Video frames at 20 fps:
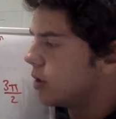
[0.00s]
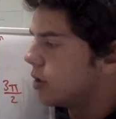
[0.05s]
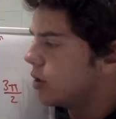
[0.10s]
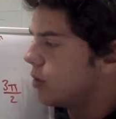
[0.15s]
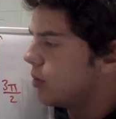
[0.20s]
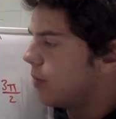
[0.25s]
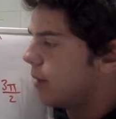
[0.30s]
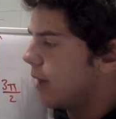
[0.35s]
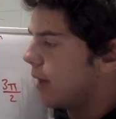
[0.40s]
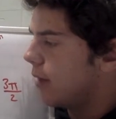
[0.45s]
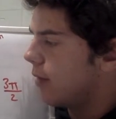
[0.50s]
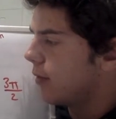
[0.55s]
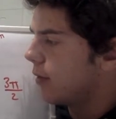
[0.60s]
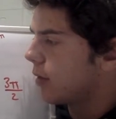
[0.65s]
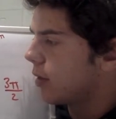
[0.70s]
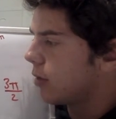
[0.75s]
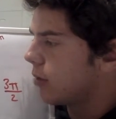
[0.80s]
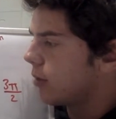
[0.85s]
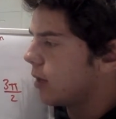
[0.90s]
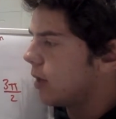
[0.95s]
2 pi over
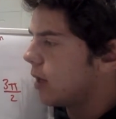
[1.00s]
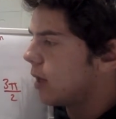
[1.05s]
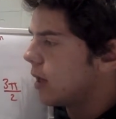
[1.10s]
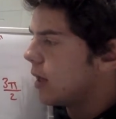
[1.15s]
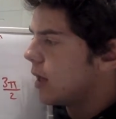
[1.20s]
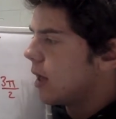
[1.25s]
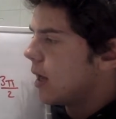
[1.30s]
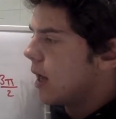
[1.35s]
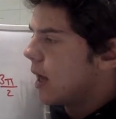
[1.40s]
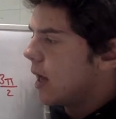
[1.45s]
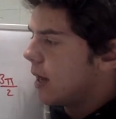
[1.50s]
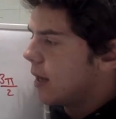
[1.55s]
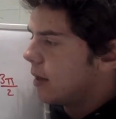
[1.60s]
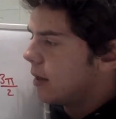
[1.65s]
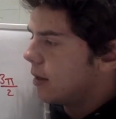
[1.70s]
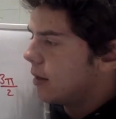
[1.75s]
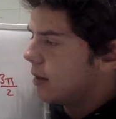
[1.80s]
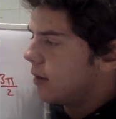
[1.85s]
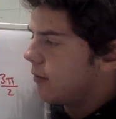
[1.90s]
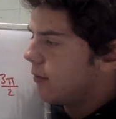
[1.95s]
3, and
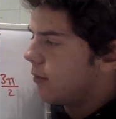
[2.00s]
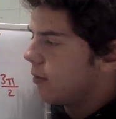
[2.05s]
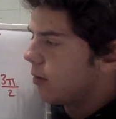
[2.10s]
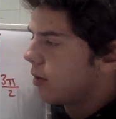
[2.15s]
in the